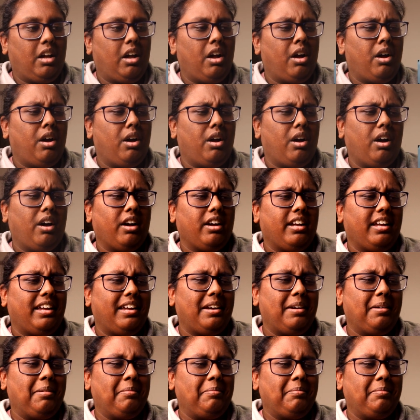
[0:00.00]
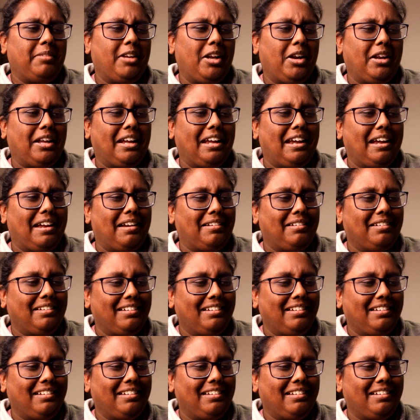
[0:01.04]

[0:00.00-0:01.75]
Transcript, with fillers: Oh, him. Not again.